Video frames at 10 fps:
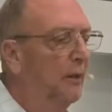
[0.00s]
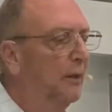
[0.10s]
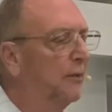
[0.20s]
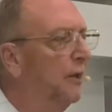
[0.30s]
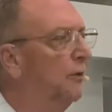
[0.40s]

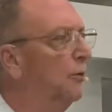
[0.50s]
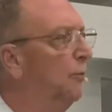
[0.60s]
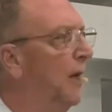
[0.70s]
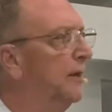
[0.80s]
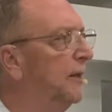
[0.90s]
said, You
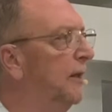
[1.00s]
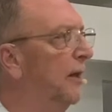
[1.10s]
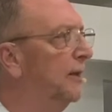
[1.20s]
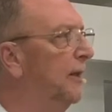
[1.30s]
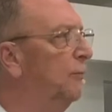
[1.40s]
men
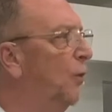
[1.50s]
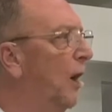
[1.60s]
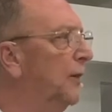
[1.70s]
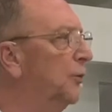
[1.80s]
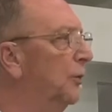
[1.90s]
cannot keep
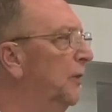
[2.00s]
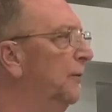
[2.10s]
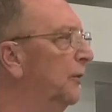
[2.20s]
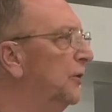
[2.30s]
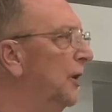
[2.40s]
watch with me
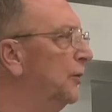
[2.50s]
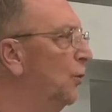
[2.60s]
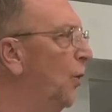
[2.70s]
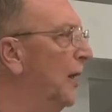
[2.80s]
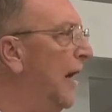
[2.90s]
for just
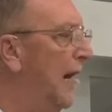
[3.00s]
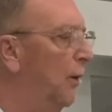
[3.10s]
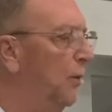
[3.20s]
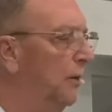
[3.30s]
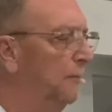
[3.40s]
one
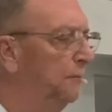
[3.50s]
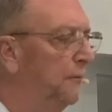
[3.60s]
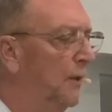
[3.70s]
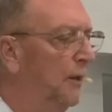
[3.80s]
hour.